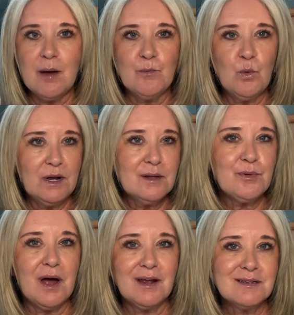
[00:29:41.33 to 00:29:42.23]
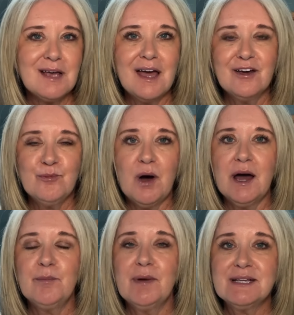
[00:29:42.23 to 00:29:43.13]
one of the products I have
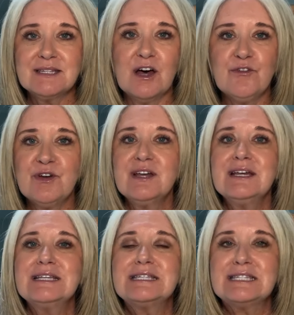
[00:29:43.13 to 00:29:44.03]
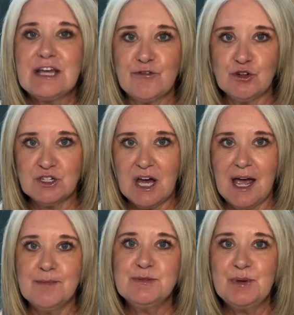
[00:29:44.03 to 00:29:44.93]
bought myself several
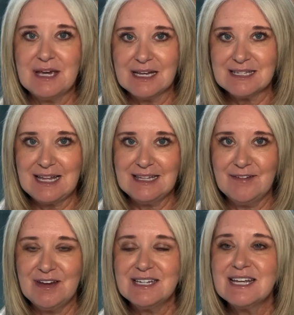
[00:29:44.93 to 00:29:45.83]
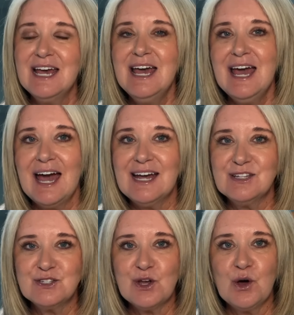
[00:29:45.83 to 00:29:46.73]
times because I love it. And
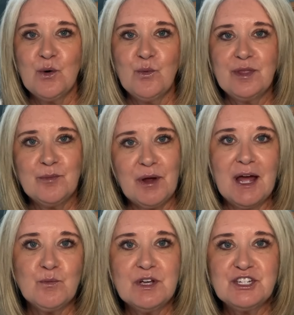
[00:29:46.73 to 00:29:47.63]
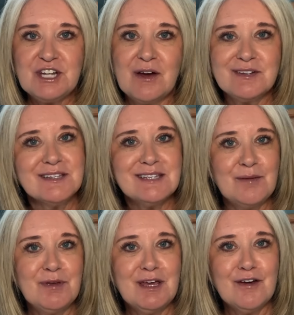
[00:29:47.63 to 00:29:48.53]
so when the brand reached out to send
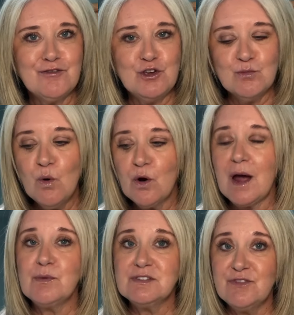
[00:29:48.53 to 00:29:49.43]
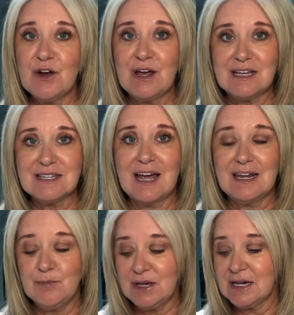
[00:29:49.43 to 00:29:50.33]
me a few more, I was very
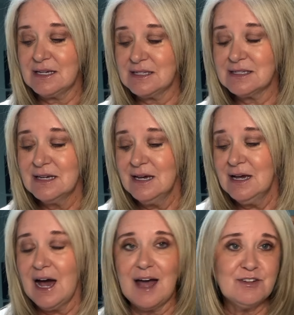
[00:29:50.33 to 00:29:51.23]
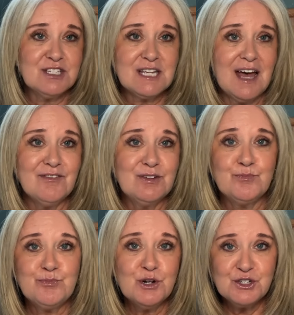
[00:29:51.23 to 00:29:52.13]
excited because I just haven't
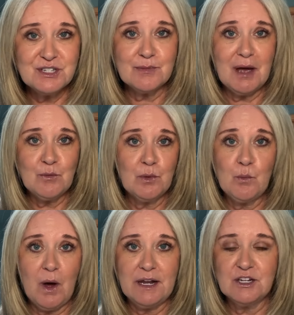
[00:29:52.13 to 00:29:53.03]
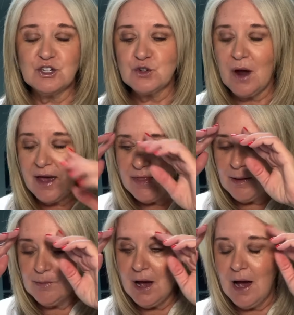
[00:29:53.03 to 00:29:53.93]
purchased them. I'd been wanting to try them.